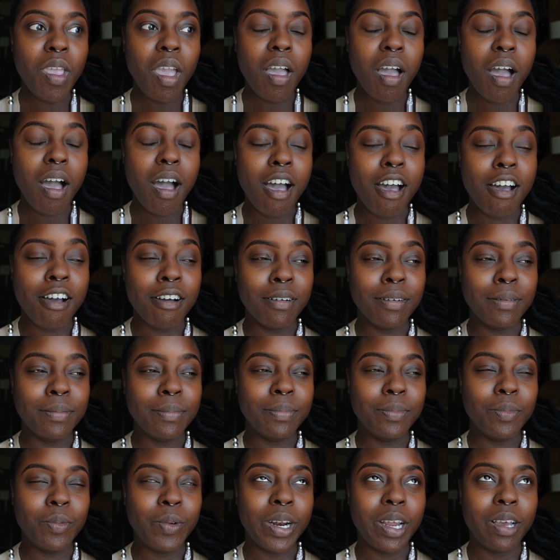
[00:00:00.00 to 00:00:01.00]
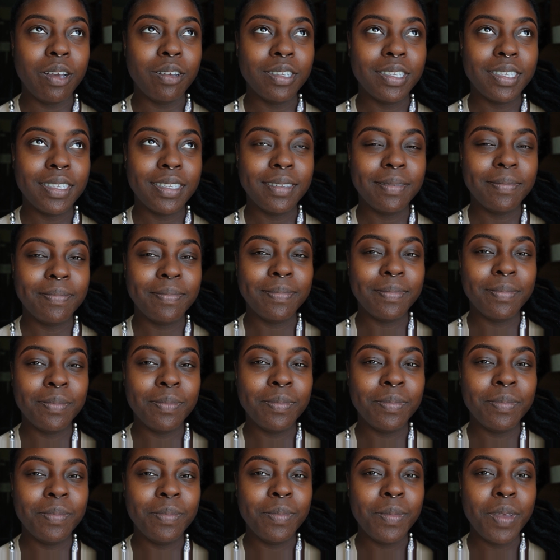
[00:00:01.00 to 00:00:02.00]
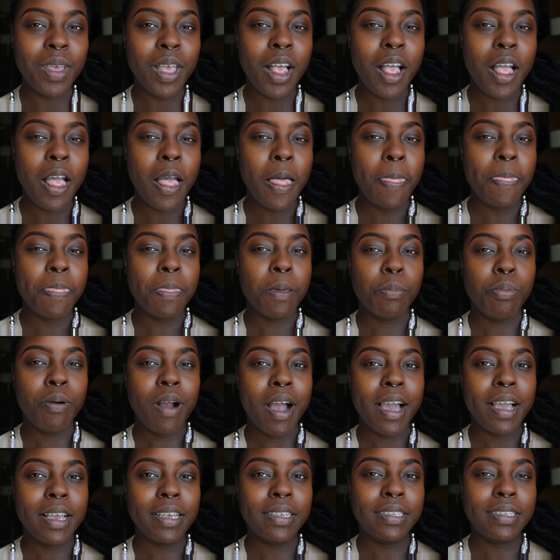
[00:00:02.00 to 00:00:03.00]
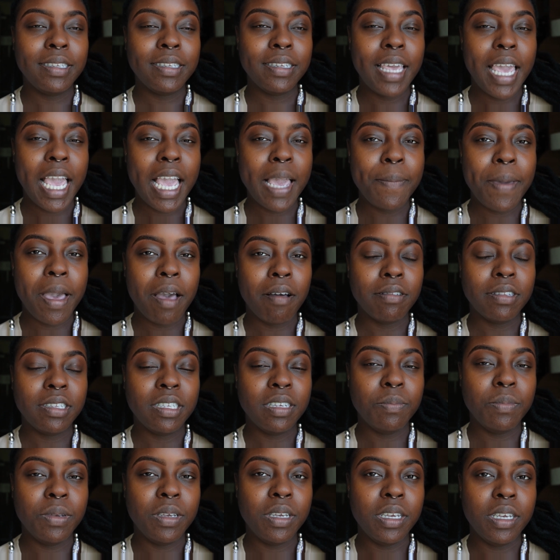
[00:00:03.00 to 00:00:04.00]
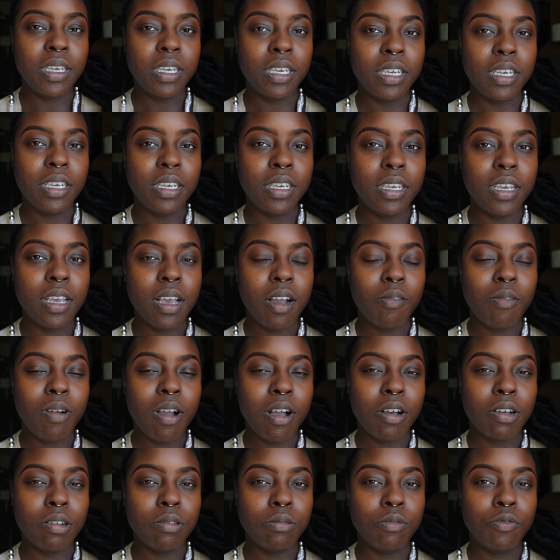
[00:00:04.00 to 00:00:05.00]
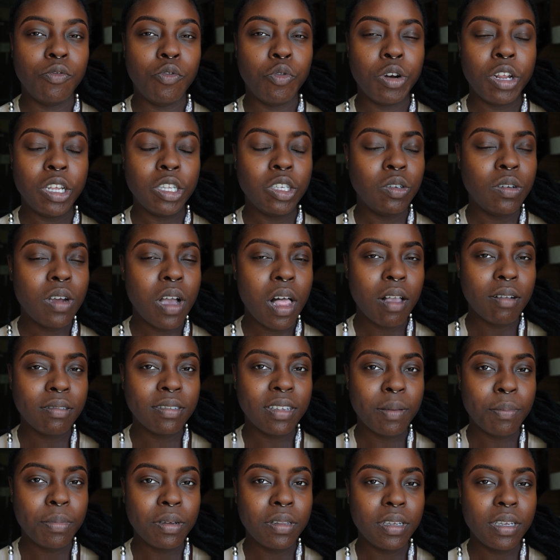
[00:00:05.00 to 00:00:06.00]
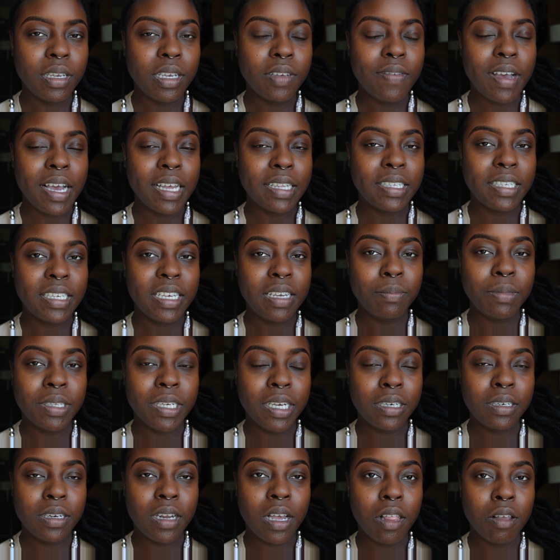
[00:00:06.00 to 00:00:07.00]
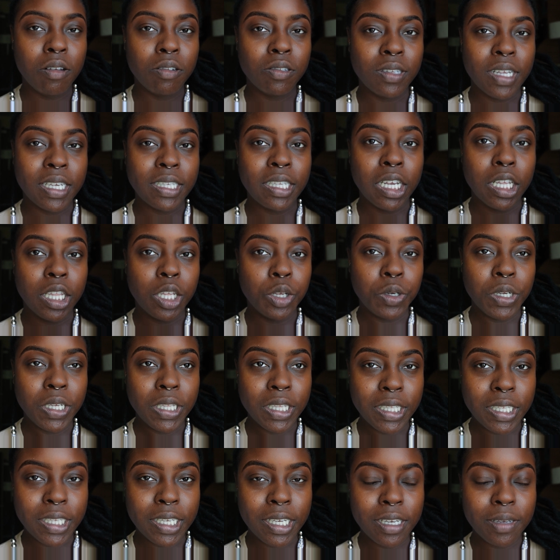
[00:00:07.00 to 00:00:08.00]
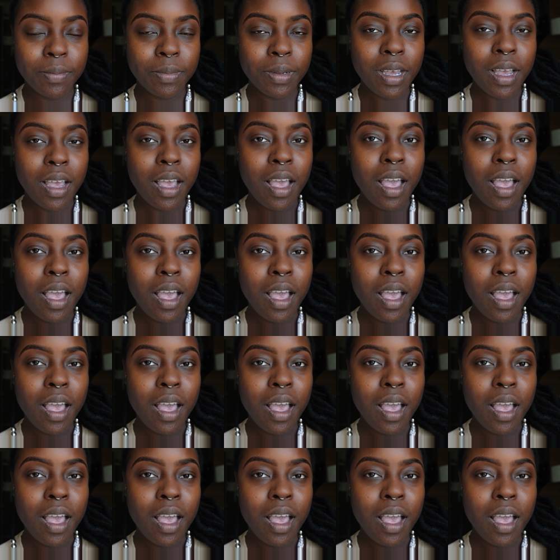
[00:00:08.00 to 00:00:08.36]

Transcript: What else? The price came out to be around $42, I believe. I tipped $10, that's including the tip.